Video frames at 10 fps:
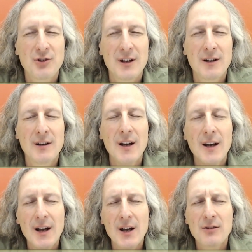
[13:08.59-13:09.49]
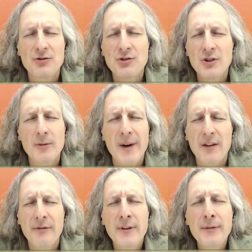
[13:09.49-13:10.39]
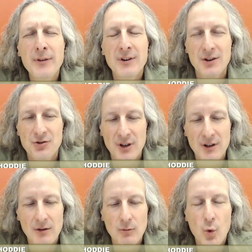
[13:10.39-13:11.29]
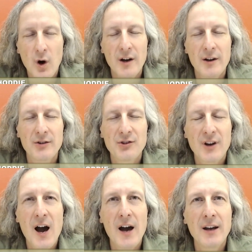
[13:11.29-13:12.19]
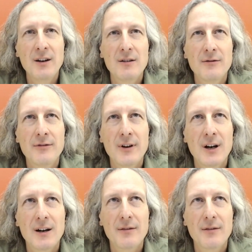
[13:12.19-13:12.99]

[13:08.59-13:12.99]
And just to go back, fifth edition was kind of uh,